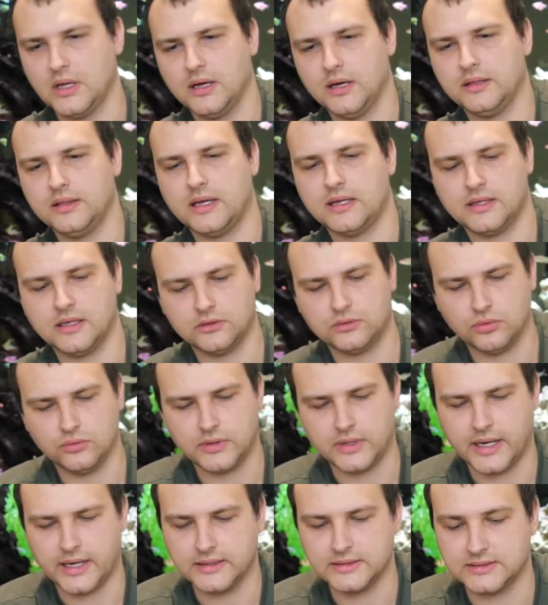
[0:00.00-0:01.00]
Nothing too
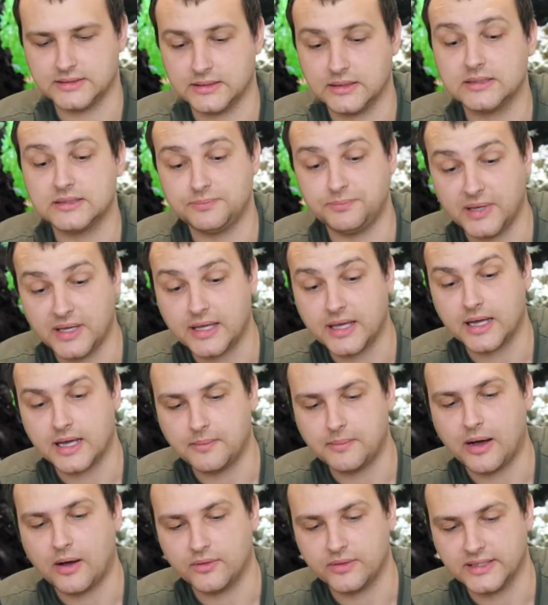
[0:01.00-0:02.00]
crazy. Speaking
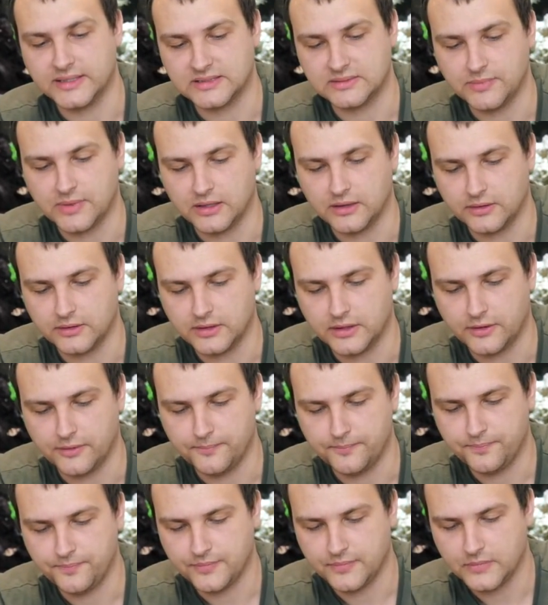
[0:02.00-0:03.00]
about the smell, you know.